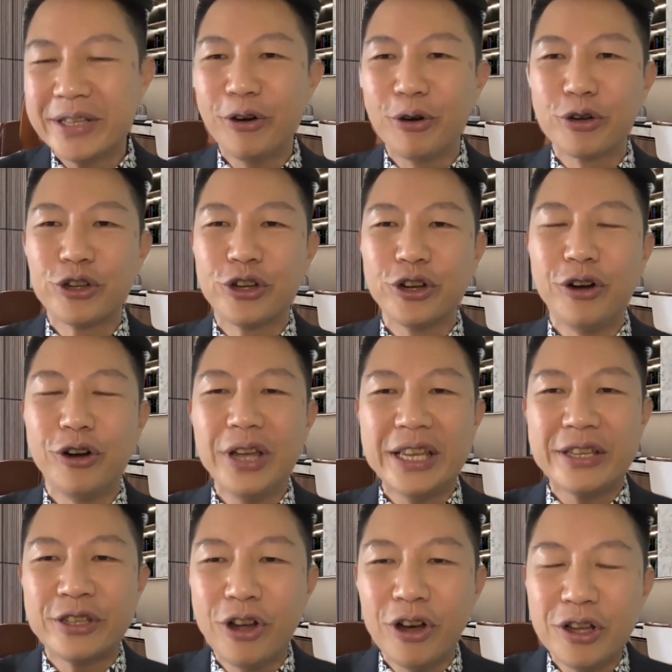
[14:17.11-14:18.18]
Ohshiro,
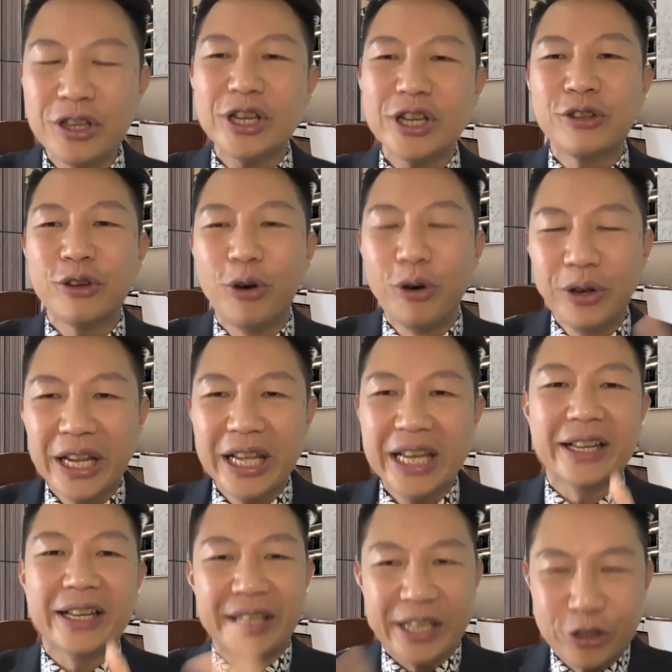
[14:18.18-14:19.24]
it's not just only
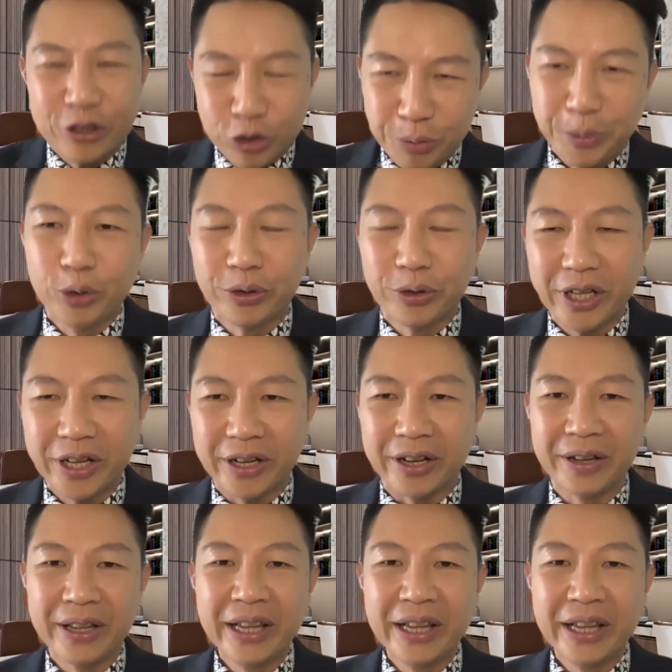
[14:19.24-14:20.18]
the distributor,